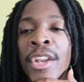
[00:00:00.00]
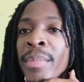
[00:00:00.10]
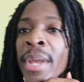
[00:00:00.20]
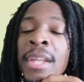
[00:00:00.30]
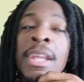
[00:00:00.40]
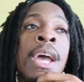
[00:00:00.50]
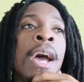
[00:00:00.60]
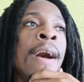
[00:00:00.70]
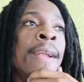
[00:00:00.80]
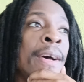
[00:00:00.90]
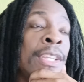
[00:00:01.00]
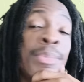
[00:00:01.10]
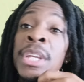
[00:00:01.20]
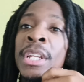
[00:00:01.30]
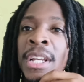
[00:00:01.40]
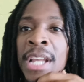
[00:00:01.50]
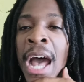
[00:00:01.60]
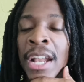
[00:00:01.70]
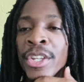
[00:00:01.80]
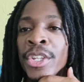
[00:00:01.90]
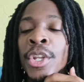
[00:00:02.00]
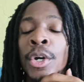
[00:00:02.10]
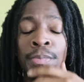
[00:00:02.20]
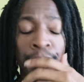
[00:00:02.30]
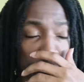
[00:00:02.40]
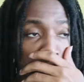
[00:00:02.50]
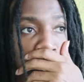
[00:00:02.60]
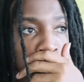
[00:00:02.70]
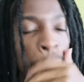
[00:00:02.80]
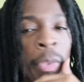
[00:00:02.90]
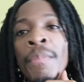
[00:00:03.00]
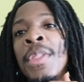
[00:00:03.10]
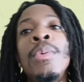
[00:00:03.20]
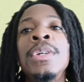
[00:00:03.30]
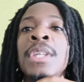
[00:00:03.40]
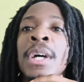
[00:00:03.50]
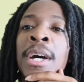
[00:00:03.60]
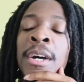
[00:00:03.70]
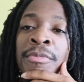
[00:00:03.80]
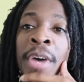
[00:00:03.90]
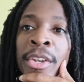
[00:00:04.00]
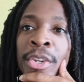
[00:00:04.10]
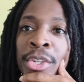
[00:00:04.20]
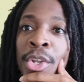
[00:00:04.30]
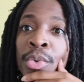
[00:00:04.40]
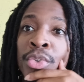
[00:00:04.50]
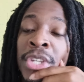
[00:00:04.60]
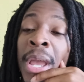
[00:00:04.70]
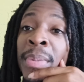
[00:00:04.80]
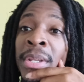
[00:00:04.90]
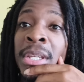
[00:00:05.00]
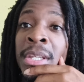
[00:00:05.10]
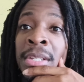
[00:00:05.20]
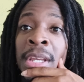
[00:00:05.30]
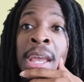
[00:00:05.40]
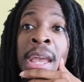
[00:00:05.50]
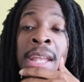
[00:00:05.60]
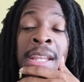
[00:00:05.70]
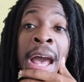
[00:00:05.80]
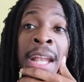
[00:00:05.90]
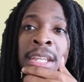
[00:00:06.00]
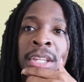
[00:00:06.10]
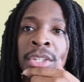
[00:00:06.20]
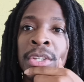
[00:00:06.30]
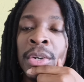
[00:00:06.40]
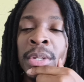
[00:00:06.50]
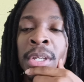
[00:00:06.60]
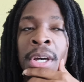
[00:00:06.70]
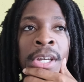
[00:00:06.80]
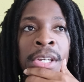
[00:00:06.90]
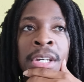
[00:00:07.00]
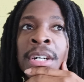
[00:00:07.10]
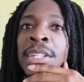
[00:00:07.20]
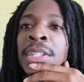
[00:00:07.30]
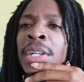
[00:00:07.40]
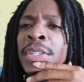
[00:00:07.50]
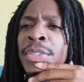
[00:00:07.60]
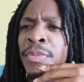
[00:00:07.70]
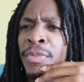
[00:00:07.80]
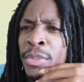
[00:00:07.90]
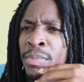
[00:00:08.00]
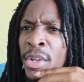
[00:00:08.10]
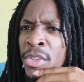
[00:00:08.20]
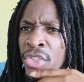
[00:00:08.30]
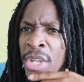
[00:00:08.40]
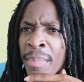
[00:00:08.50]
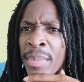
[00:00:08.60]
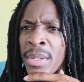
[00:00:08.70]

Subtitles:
man. And speaking of Ghana, you know, there was a fighter, you know, who's Japanese and Ghanaian, you know, his mother's Japanese.